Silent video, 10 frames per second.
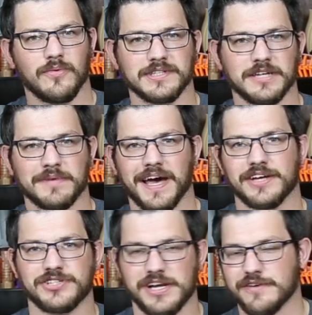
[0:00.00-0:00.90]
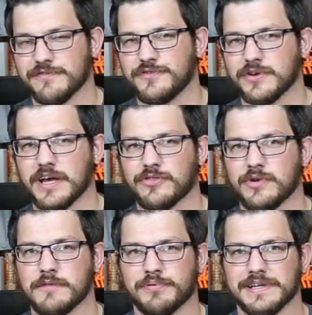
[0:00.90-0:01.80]
What's up, guys? Shane here from Fugatech
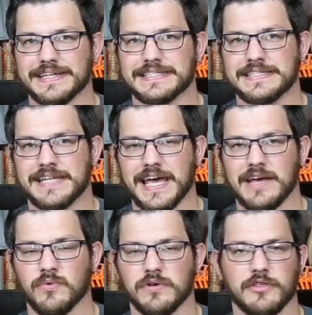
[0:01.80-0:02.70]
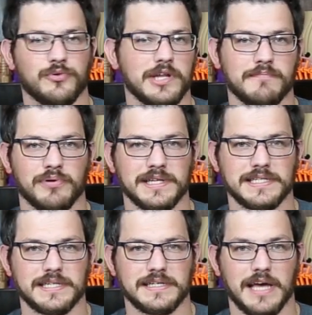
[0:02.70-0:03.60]
3D Printing, and today we're going to 3D
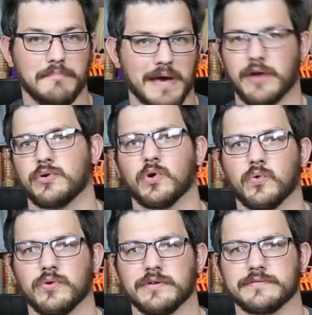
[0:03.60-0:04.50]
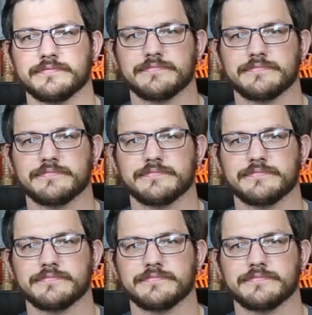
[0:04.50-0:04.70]
print a battery holder.